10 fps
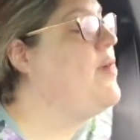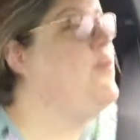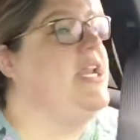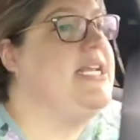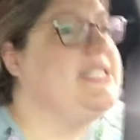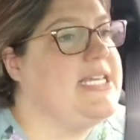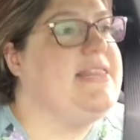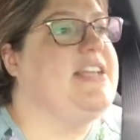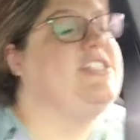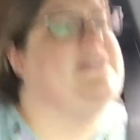witness it
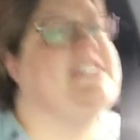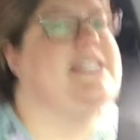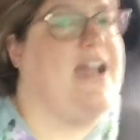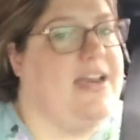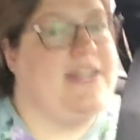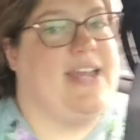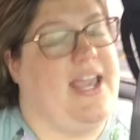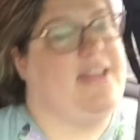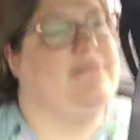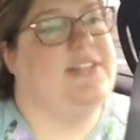and they just have to sign and
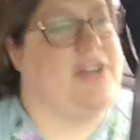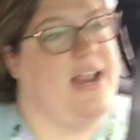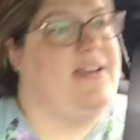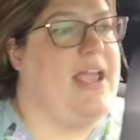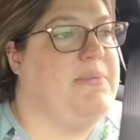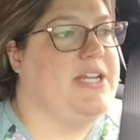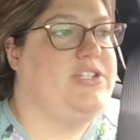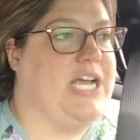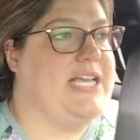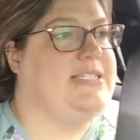date, their name and
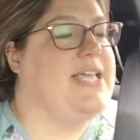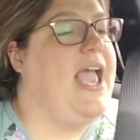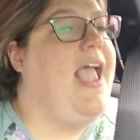address.